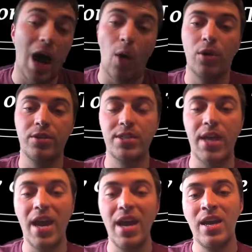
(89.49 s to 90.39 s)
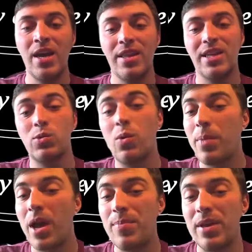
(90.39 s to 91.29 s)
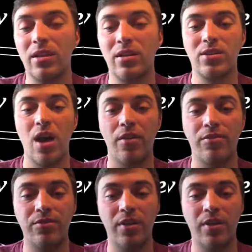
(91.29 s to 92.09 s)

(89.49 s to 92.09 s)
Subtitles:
I will say this one might be a little tough.